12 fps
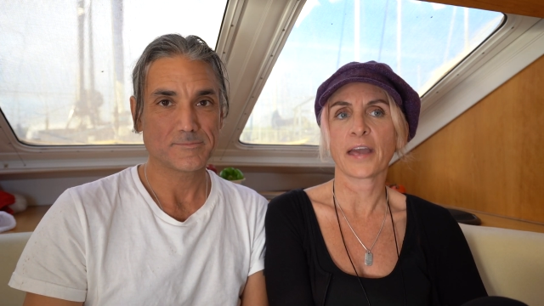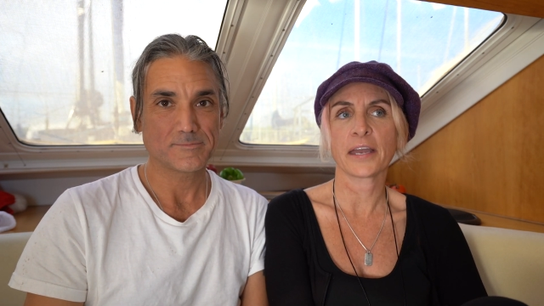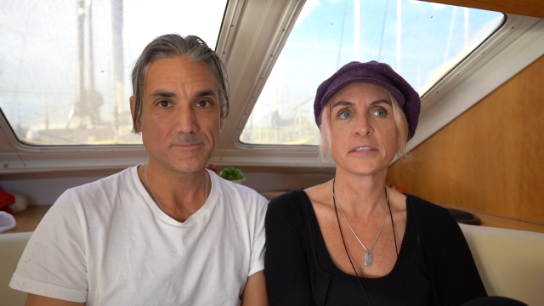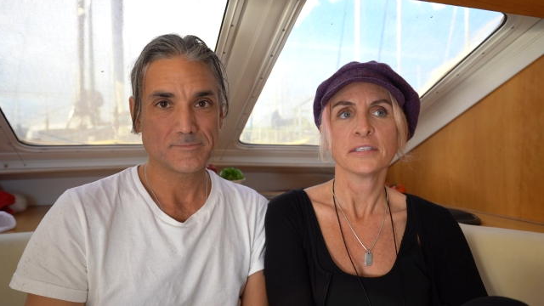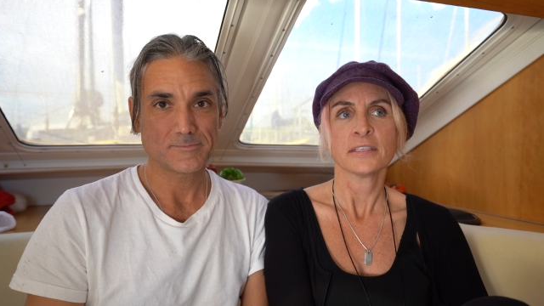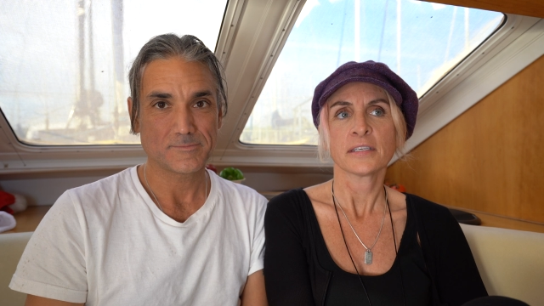
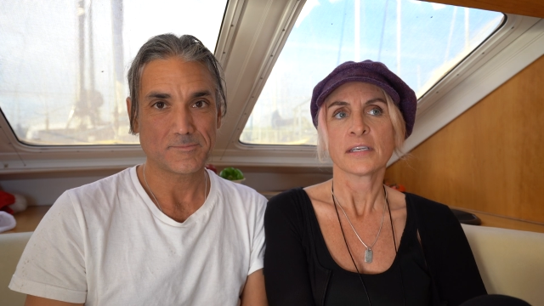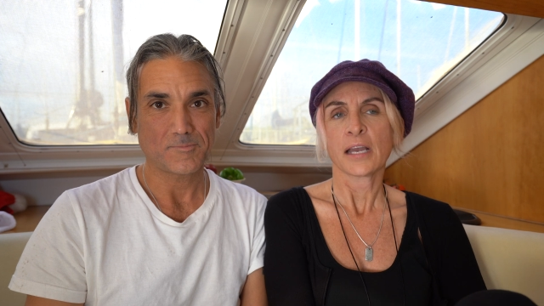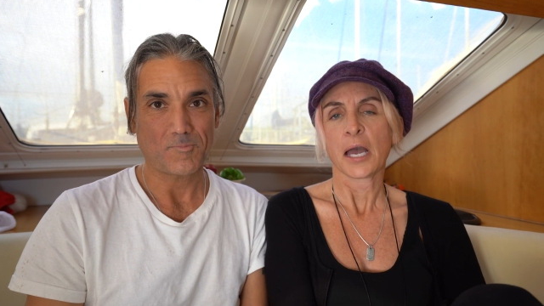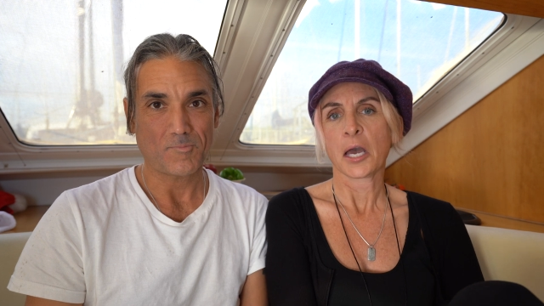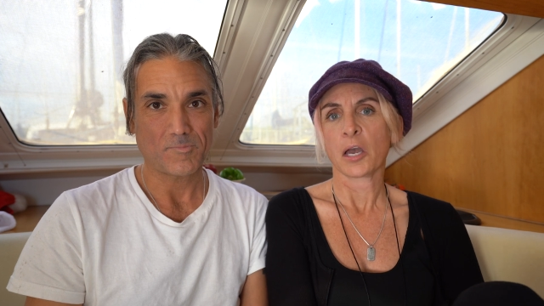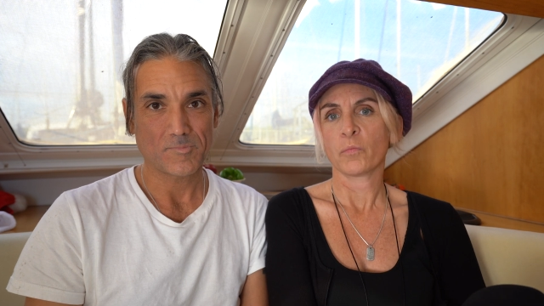Speaker 1: that
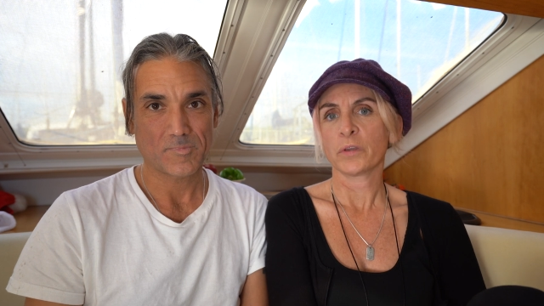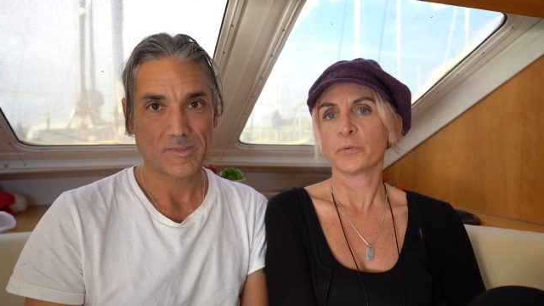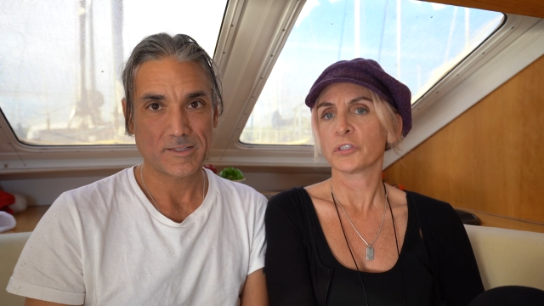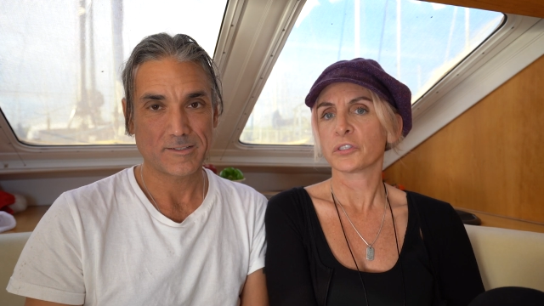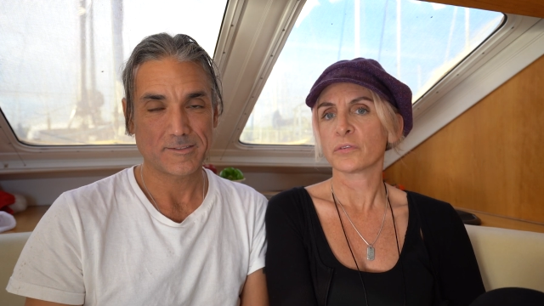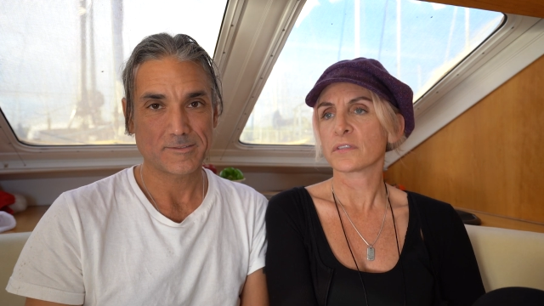um, we
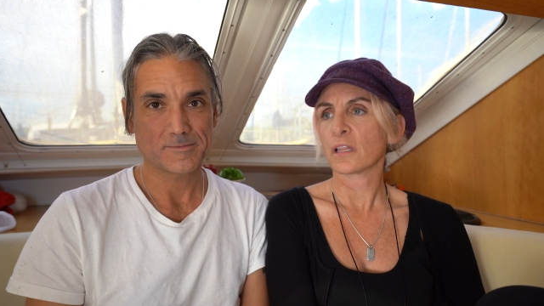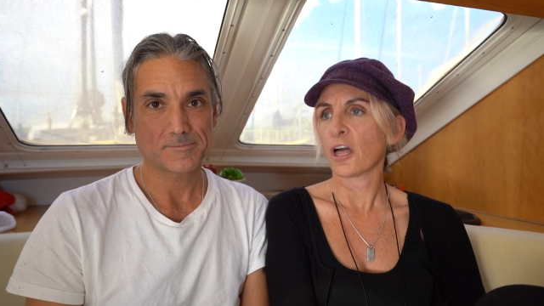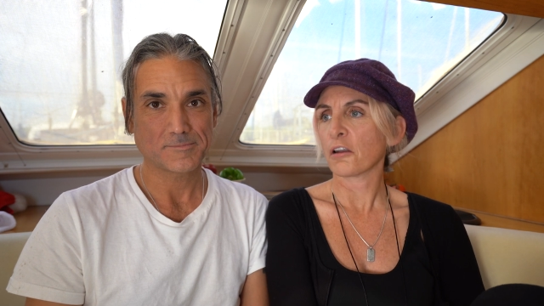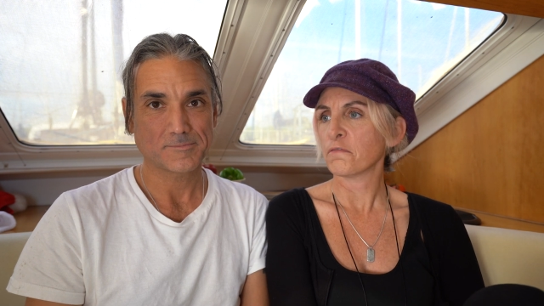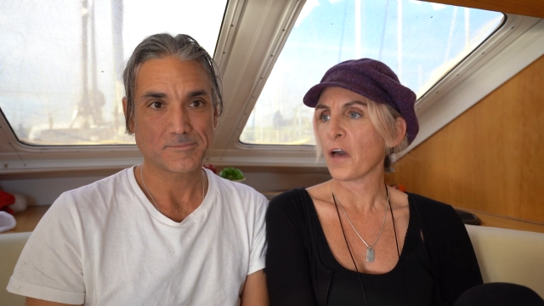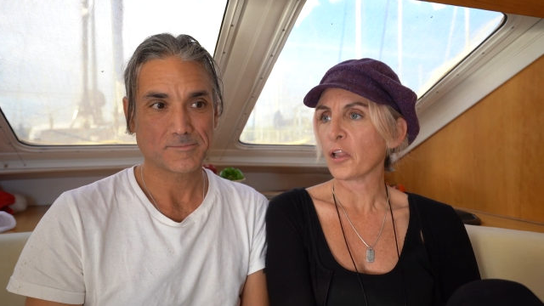would lose a
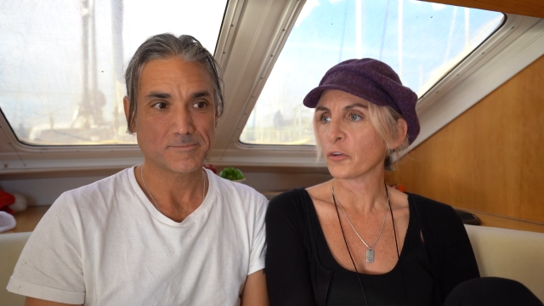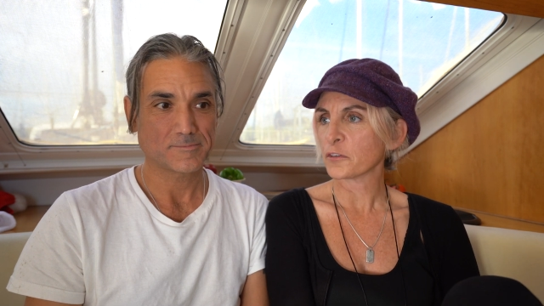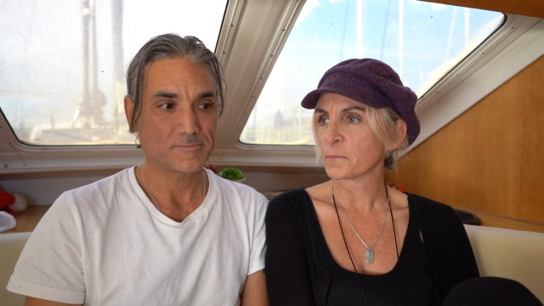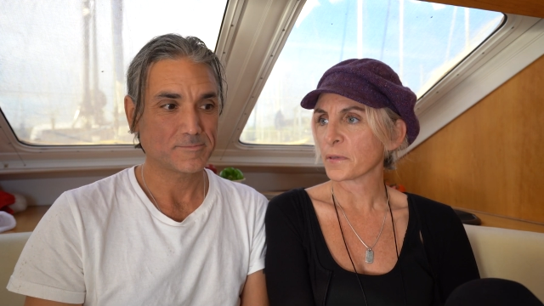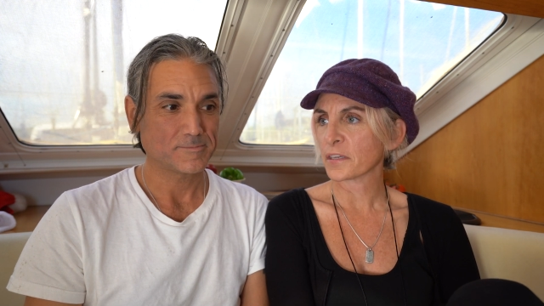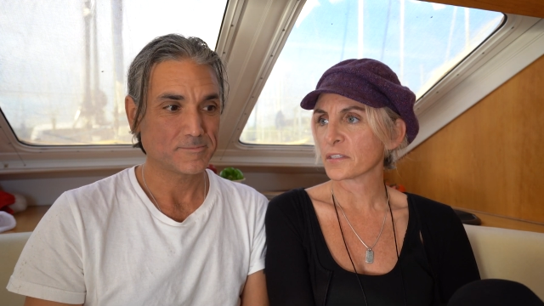lot of
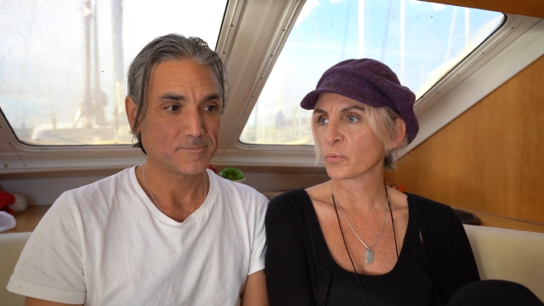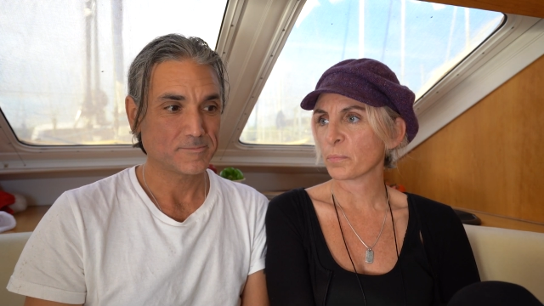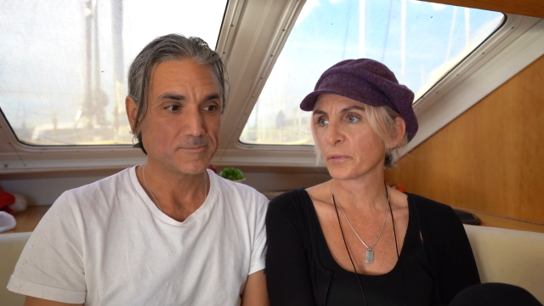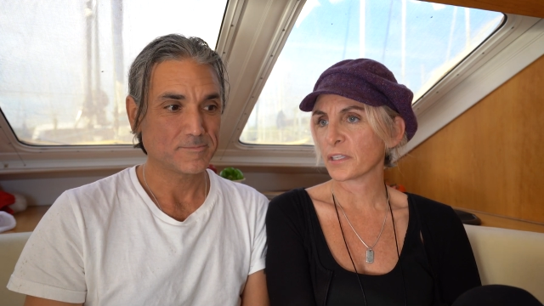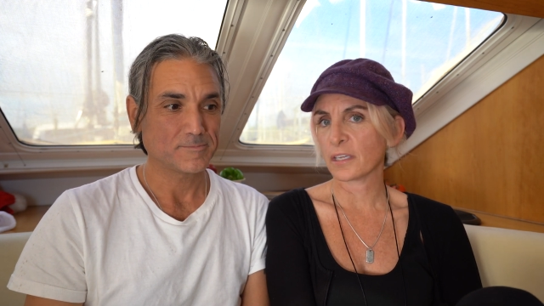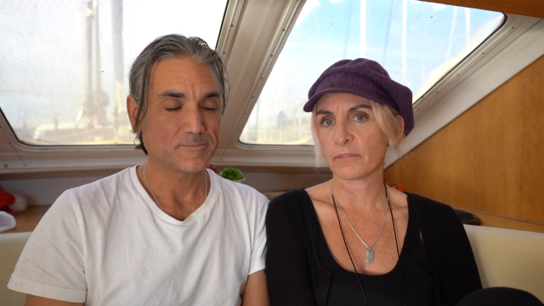followers because we
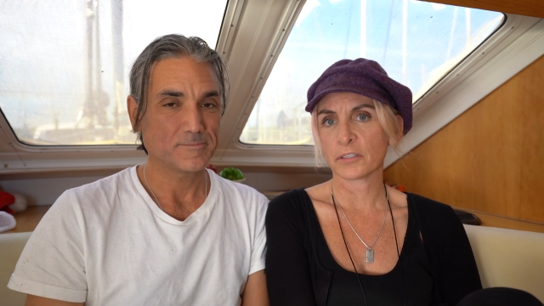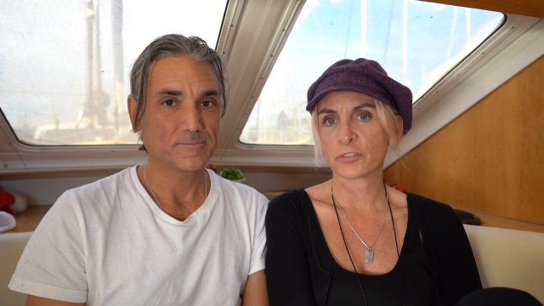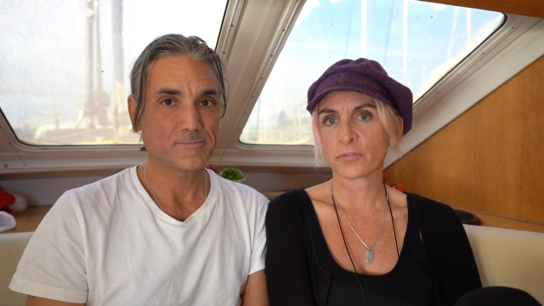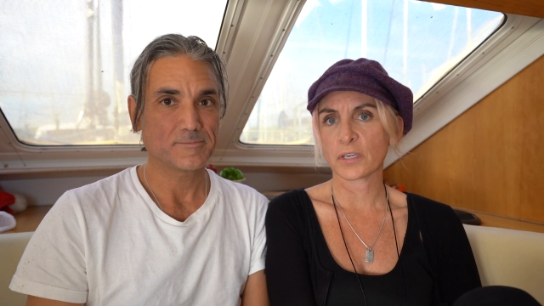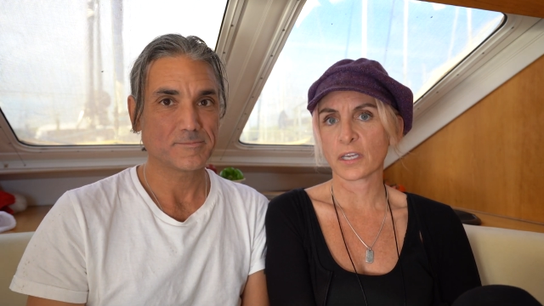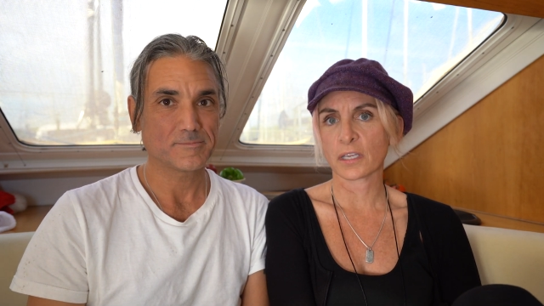believe in
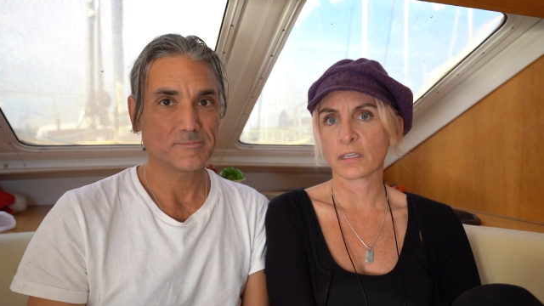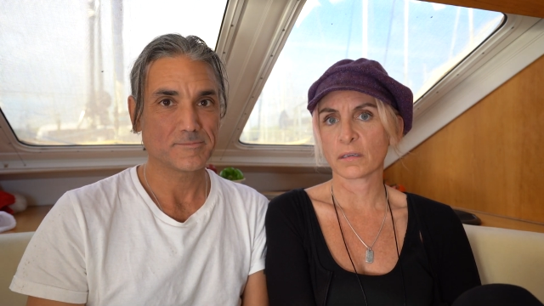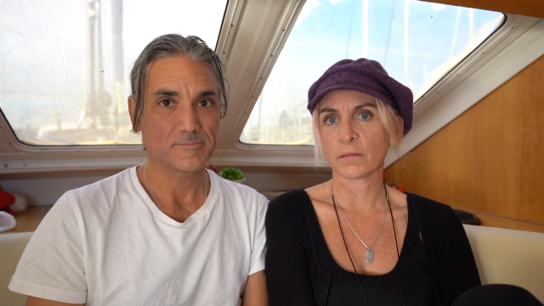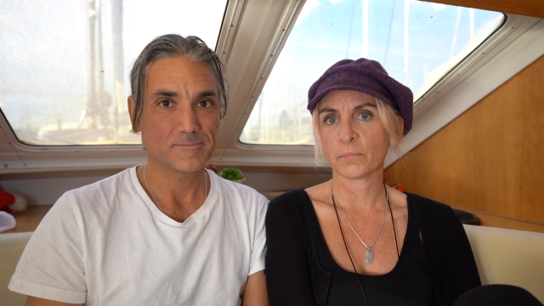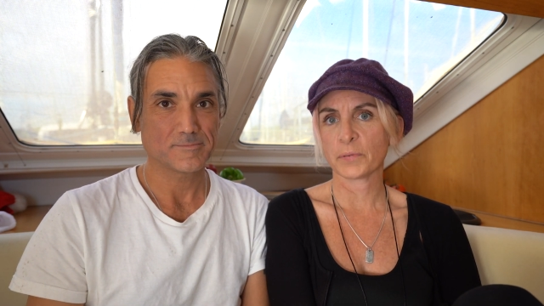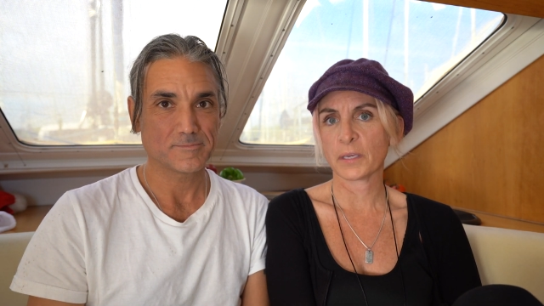
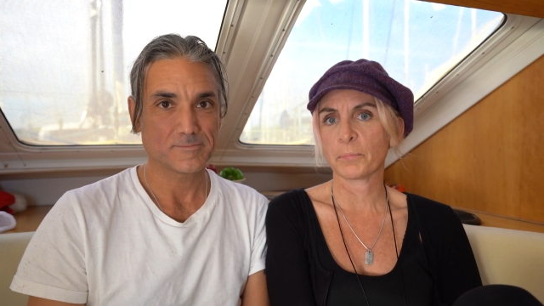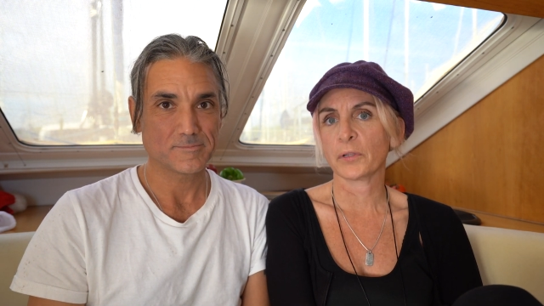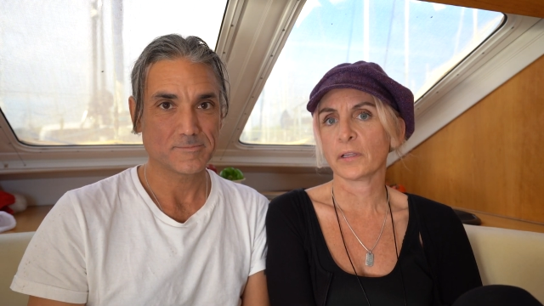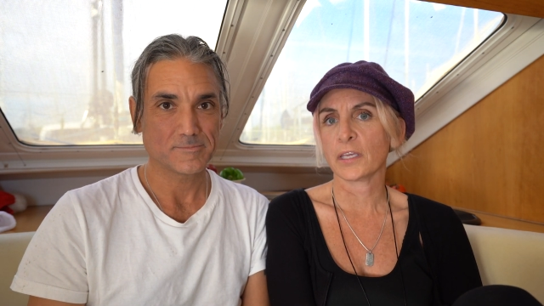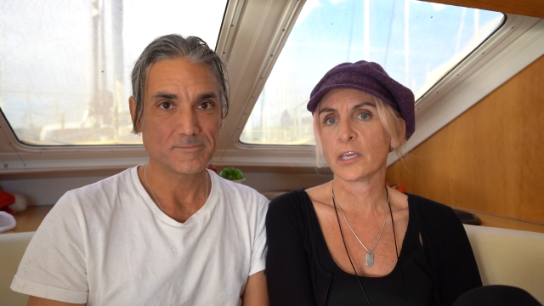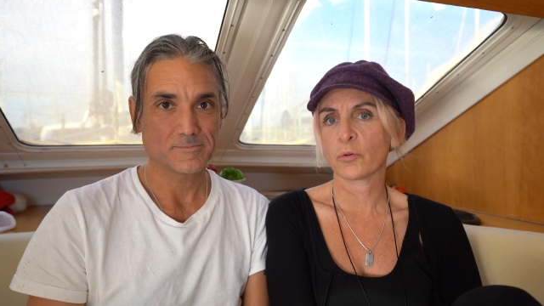treating
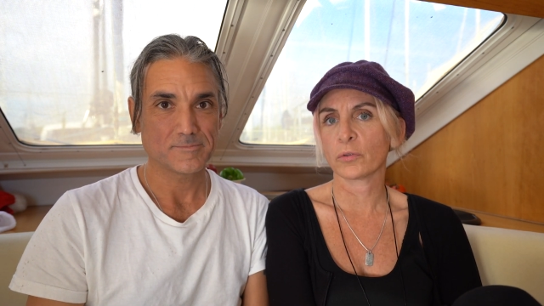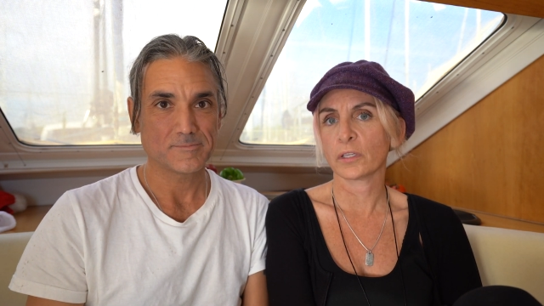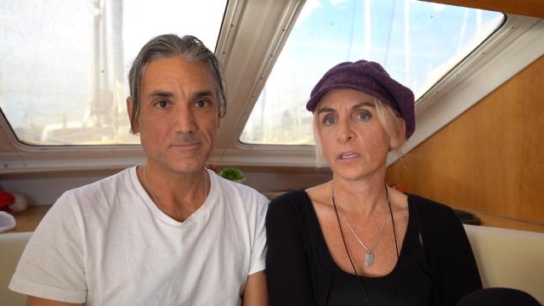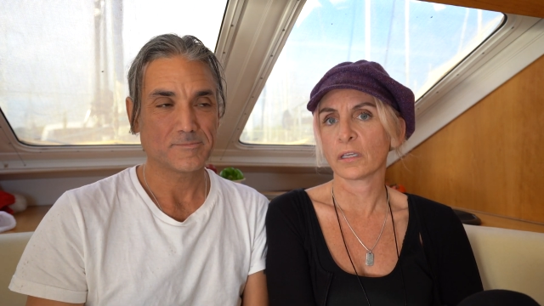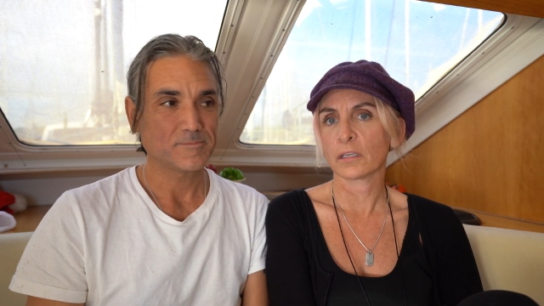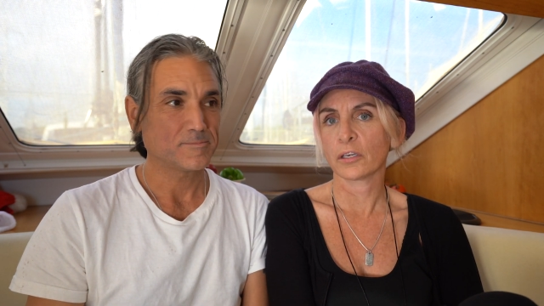people equally,